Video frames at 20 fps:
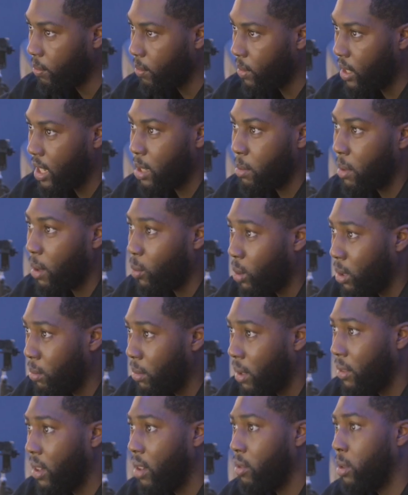This is one of
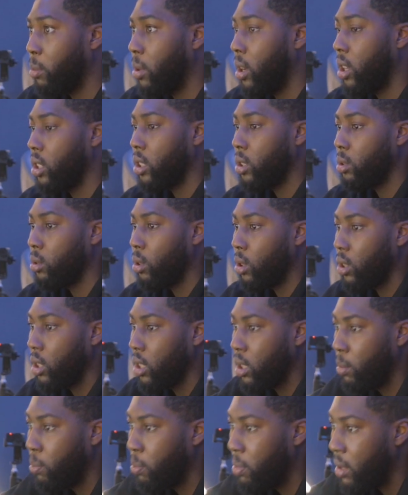my favourite parts as well, because
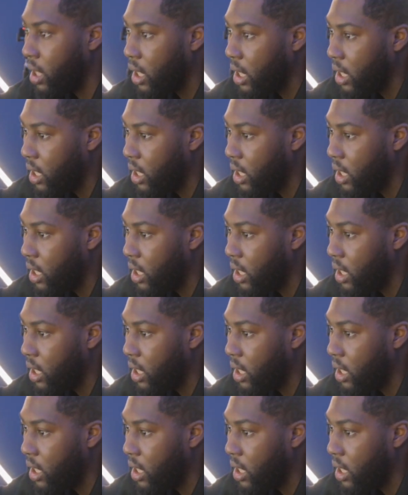the beat